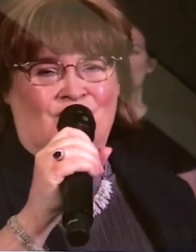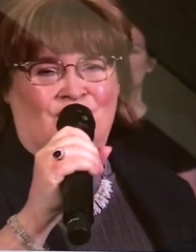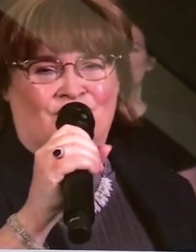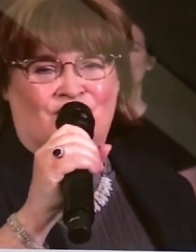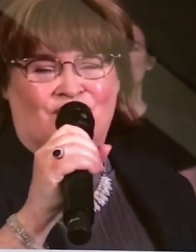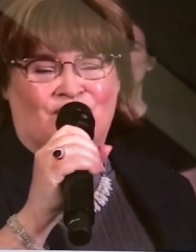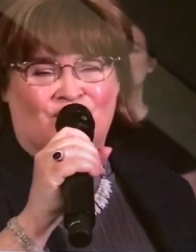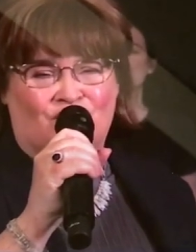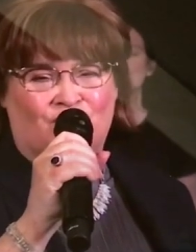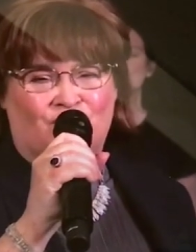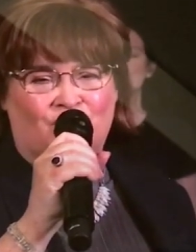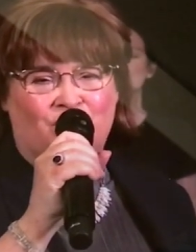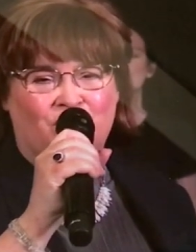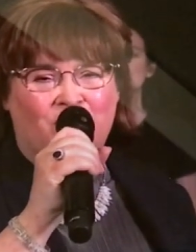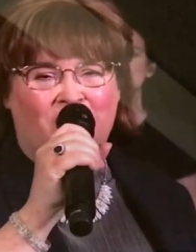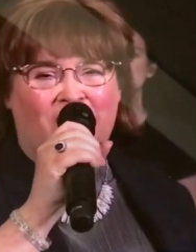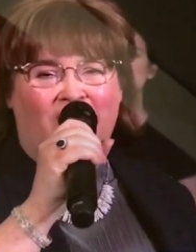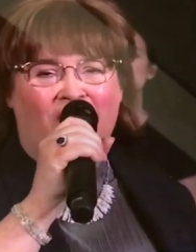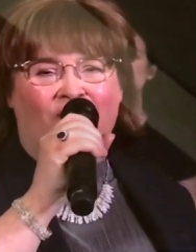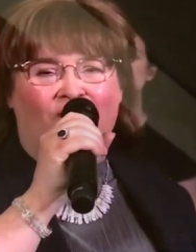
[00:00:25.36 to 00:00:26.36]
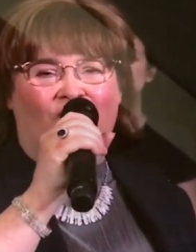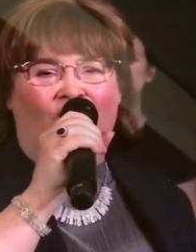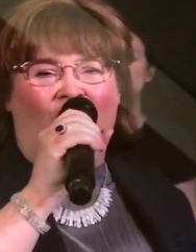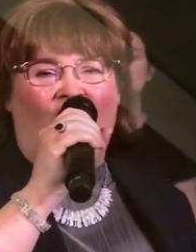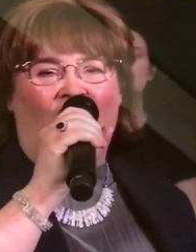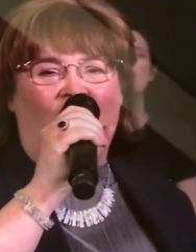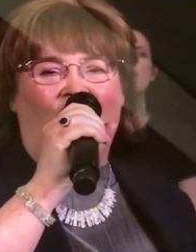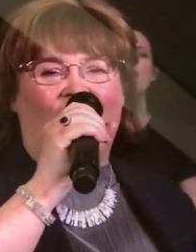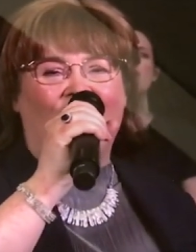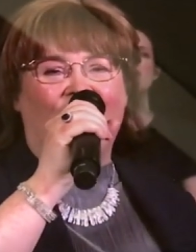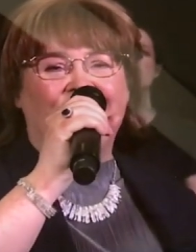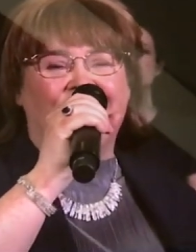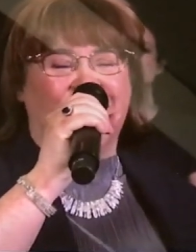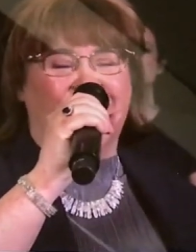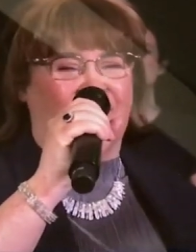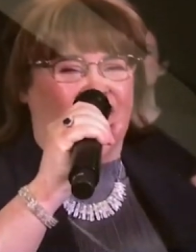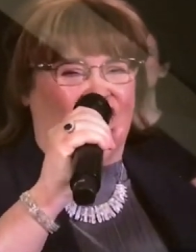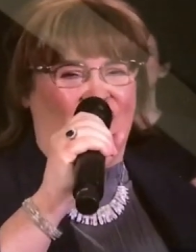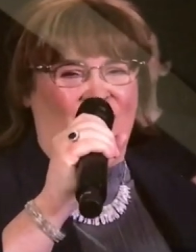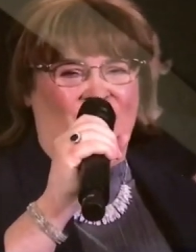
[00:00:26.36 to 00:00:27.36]
quickly putting the finishing touches to
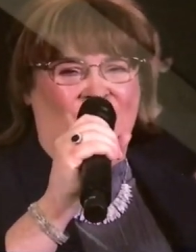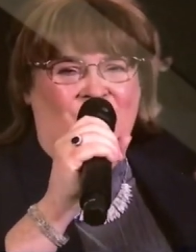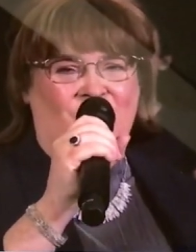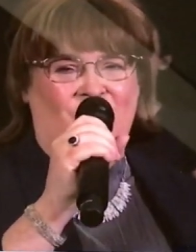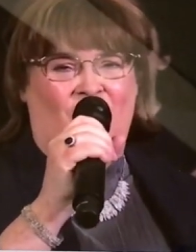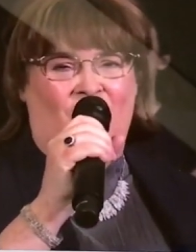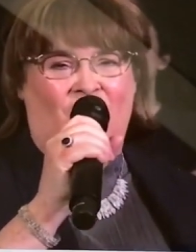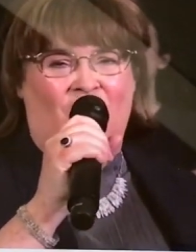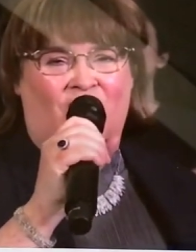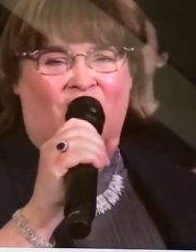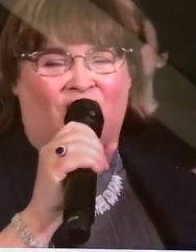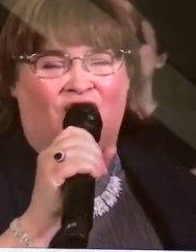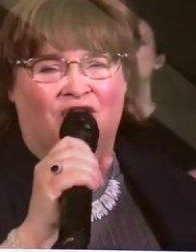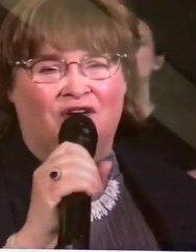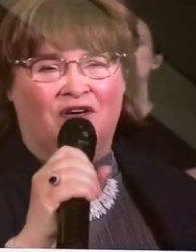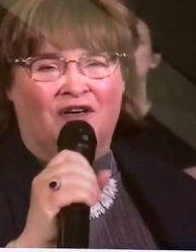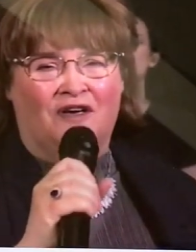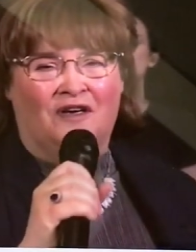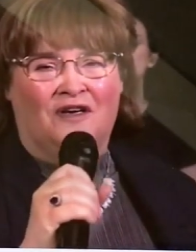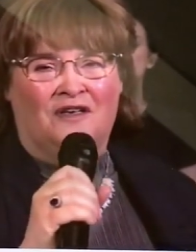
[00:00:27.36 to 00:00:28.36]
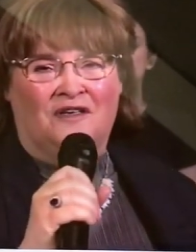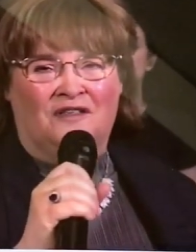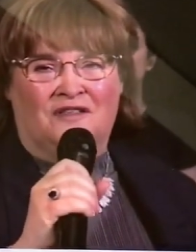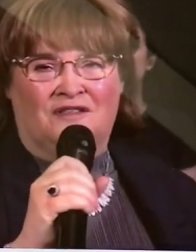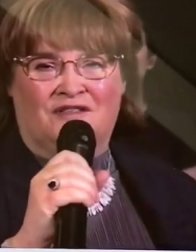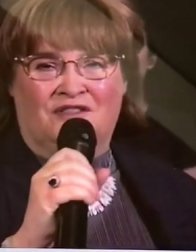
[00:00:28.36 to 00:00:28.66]
her forthcoming 10 tour,